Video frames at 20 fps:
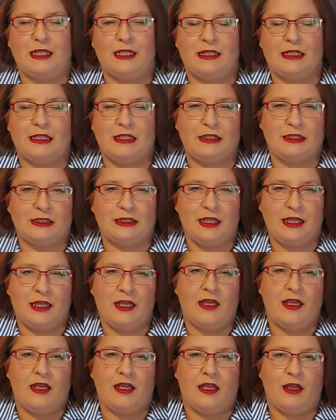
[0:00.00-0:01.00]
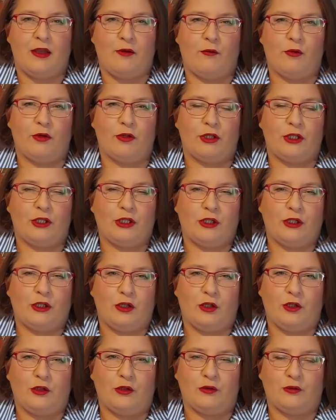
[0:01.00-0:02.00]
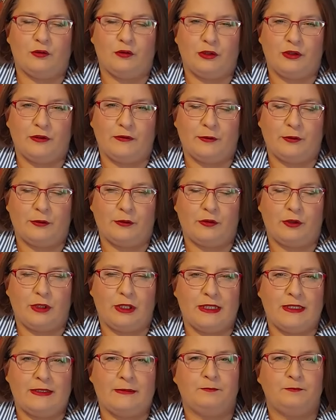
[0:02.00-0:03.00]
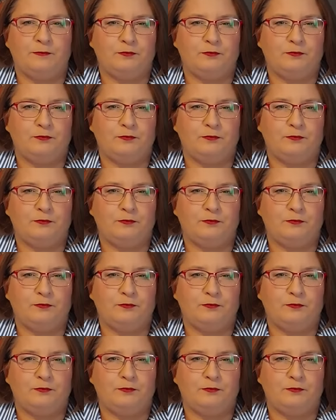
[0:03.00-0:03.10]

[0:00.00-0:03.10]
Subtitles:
I started working on hoodie for Chris.